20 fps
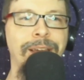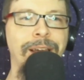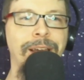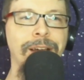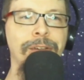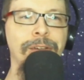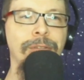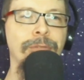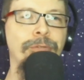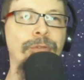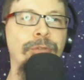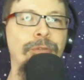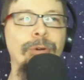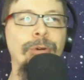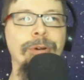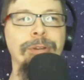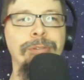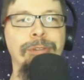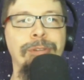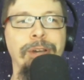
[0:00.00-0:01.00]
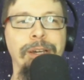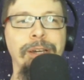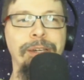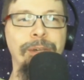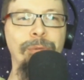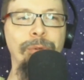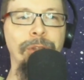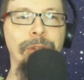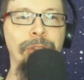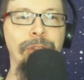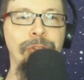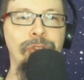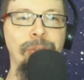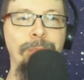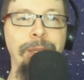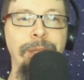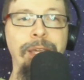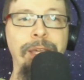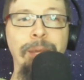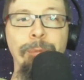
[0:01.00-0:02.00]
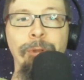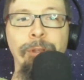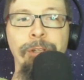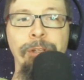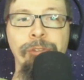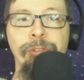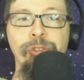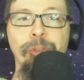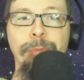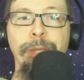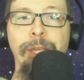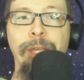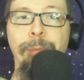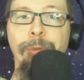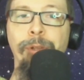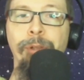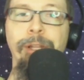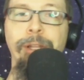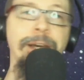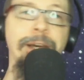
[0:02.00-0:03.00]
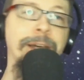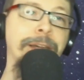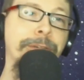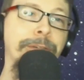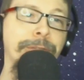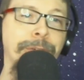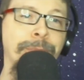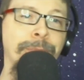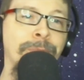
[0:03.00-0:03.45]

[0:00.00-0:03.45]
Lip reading: Harrison Ford, talking with Jimmy Kimmel on Jimmy Kimmel Live,